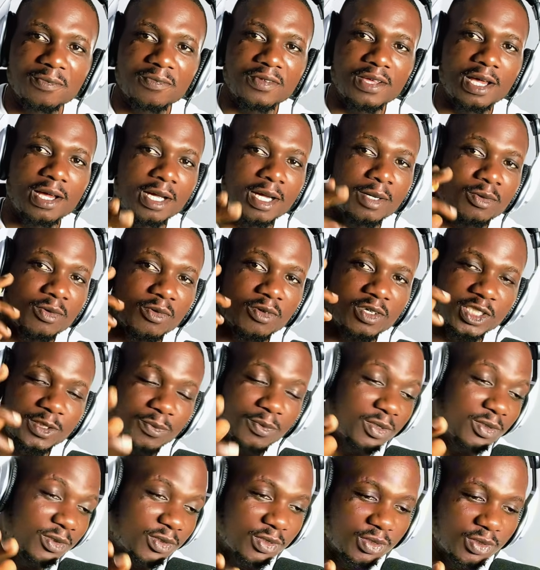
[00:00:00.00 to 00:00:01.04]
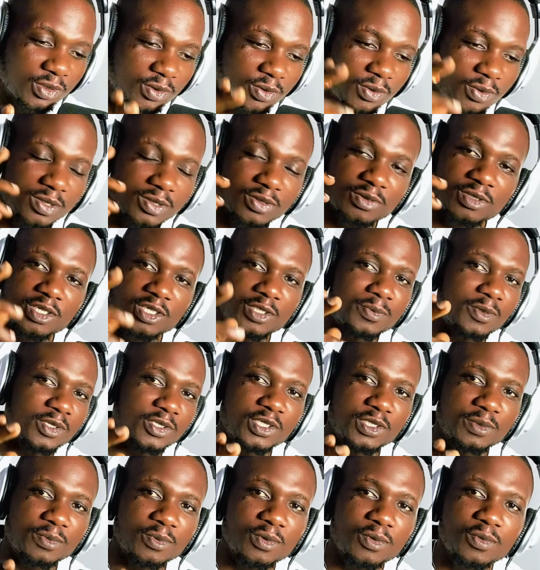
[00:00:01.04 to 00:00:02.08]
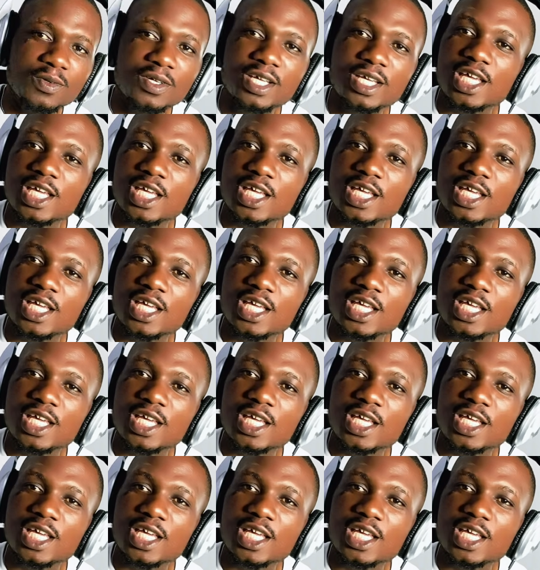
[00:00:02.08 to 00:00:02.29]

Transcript: I'm going to respond to you as soon as possible.